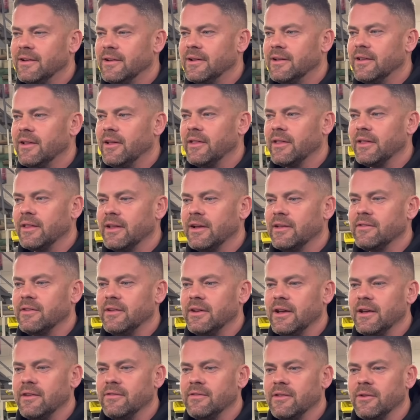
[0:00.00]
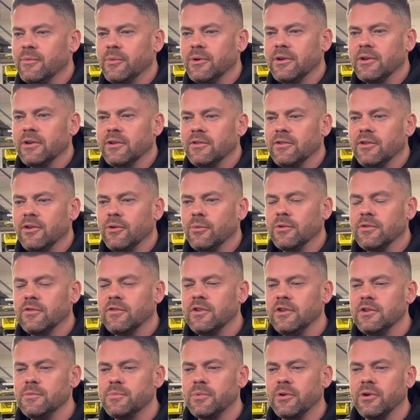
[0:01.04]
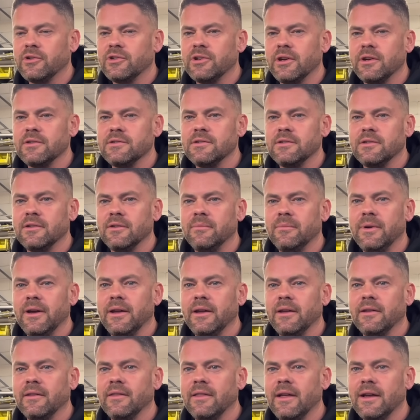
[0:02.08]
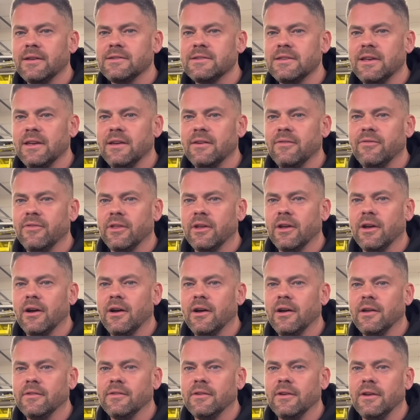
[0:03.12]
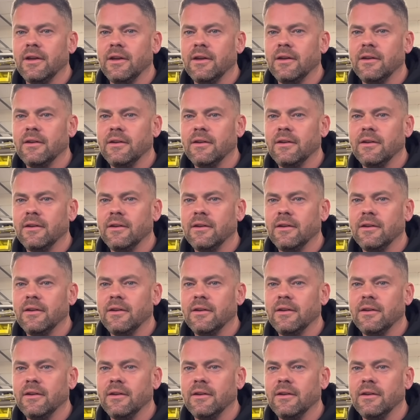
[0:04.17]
I think that's the next thing we're going to do. Once these projects are done, mate, that's it for the cars, isn't it?